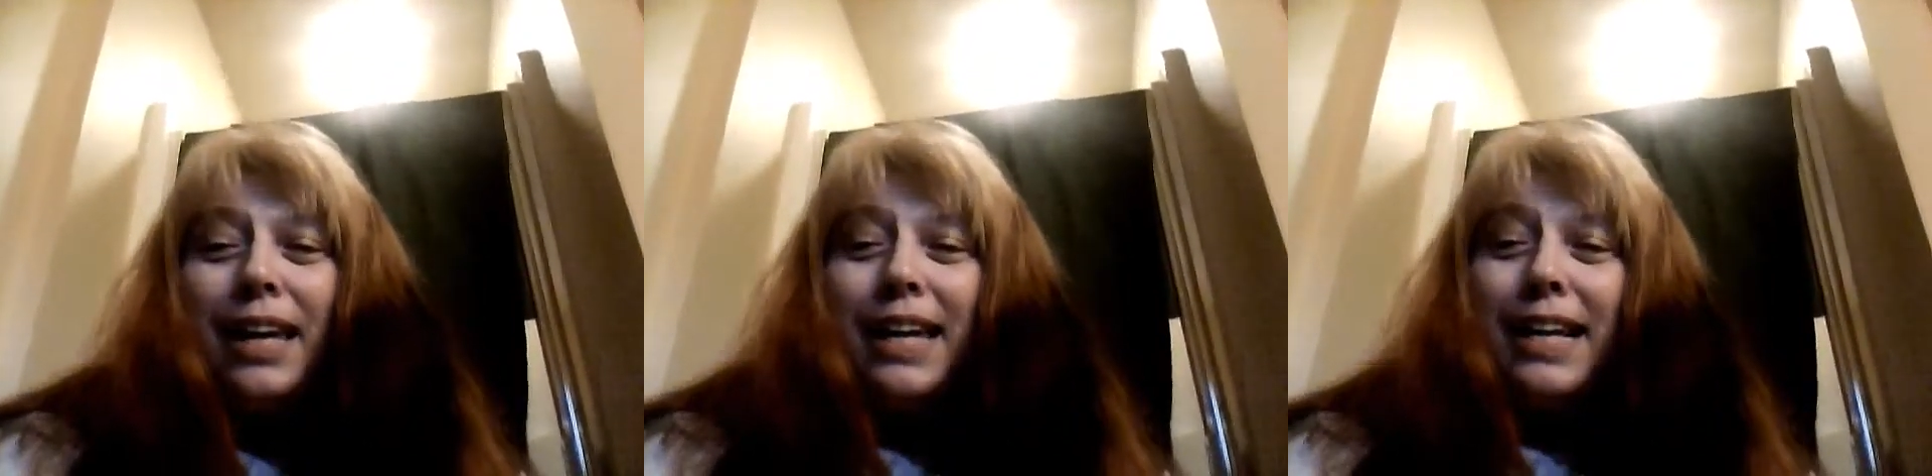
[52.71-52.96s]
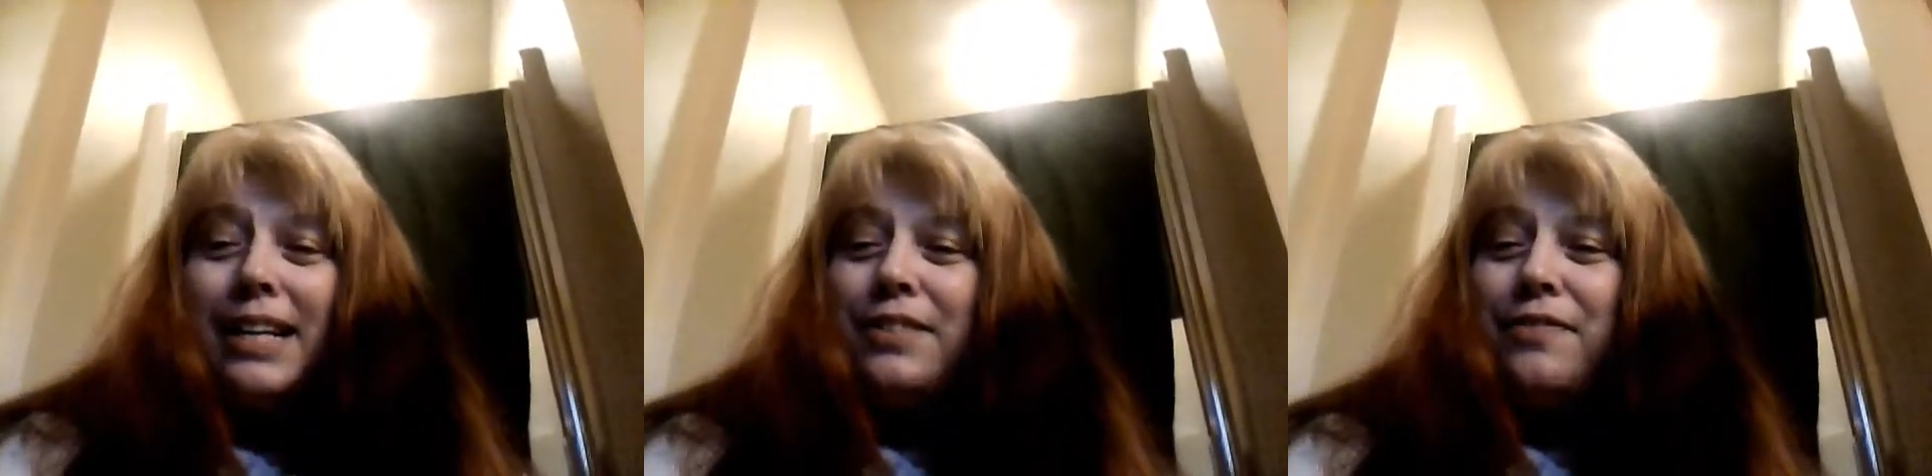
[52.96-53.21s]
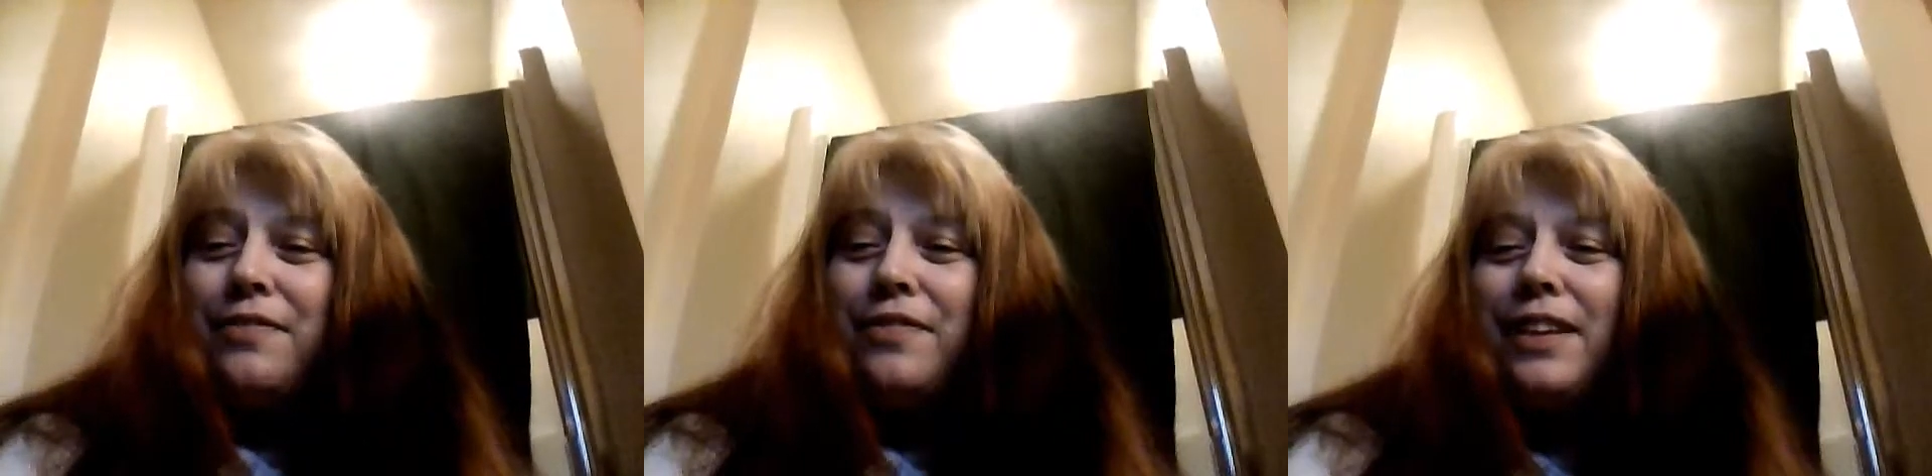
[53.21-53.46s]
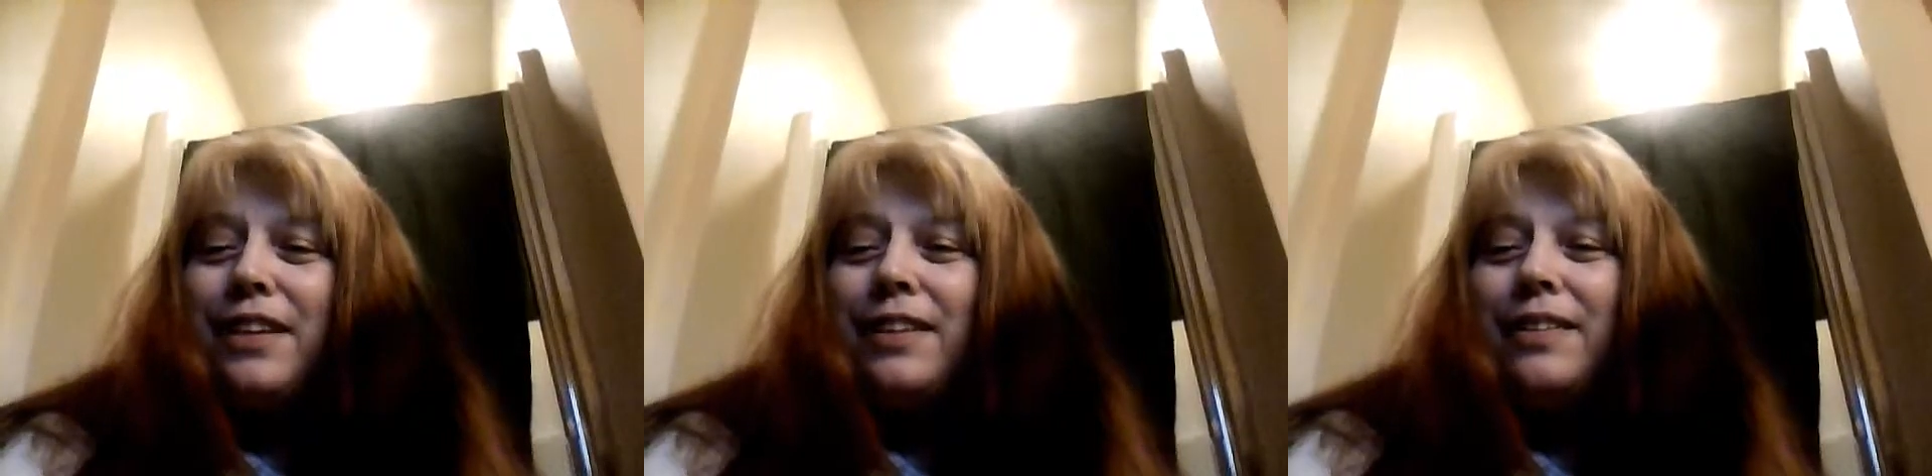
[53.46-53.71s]
getting to
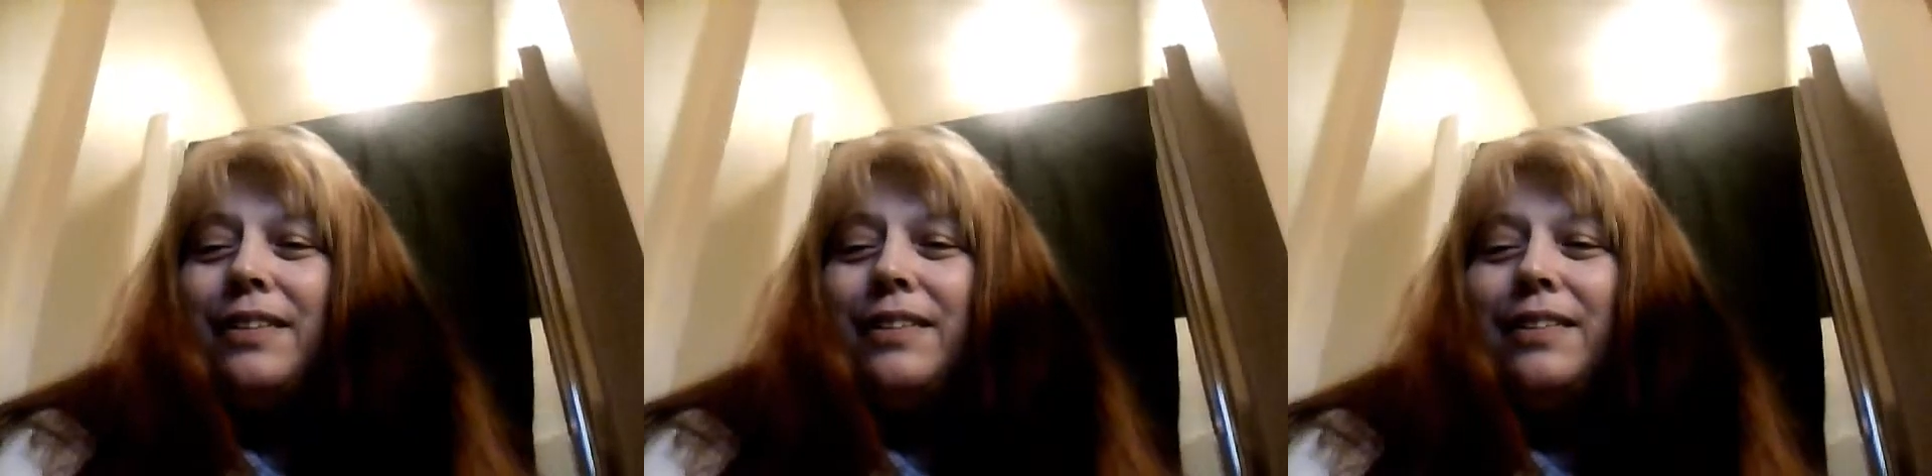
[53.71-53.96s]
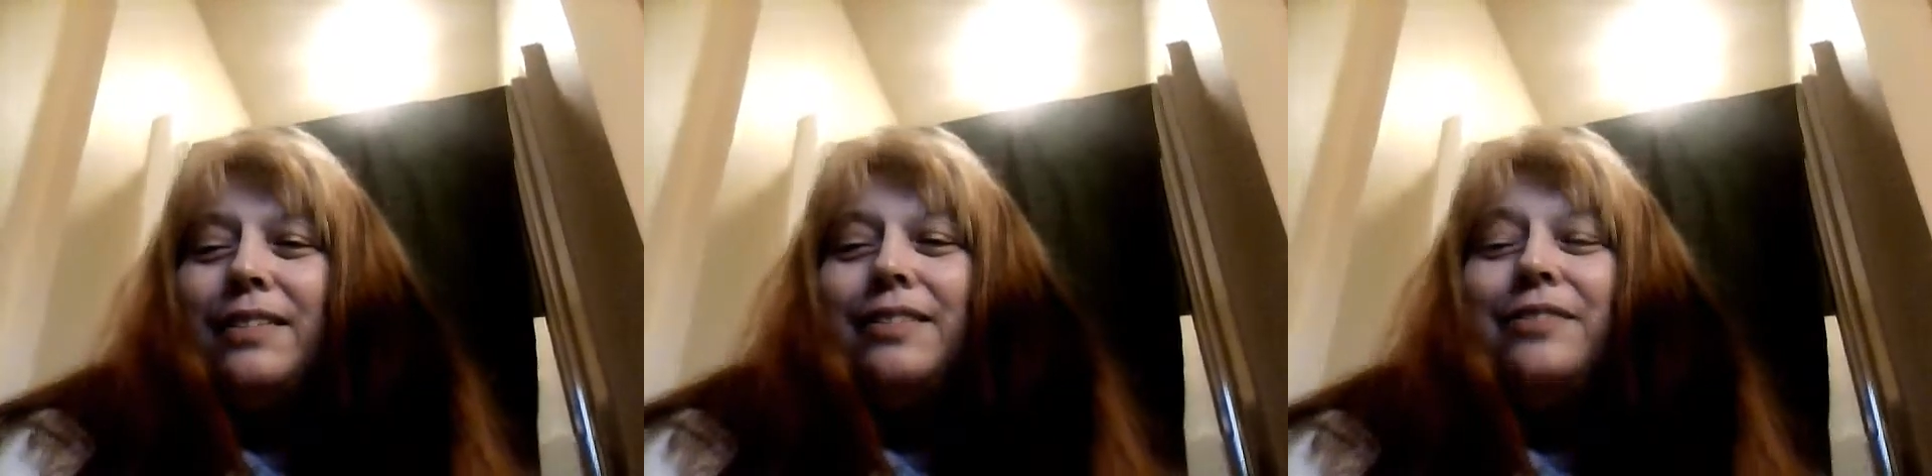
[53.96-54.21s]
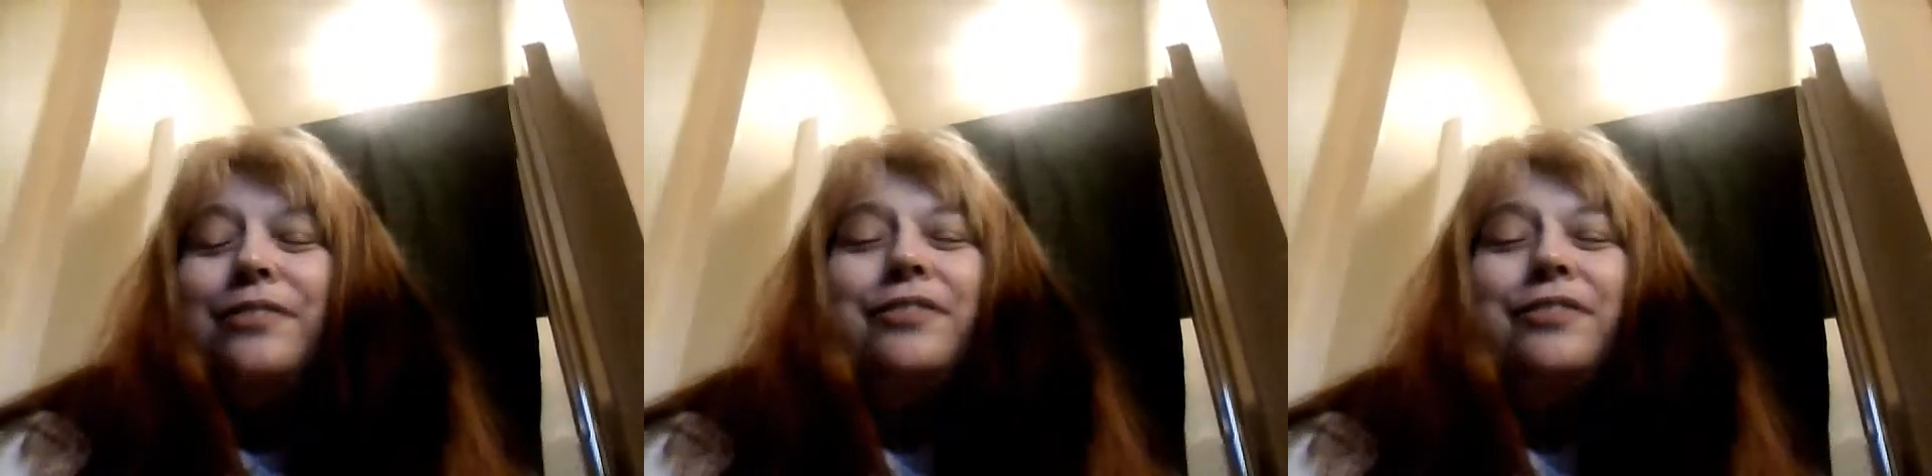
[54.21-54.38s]
feel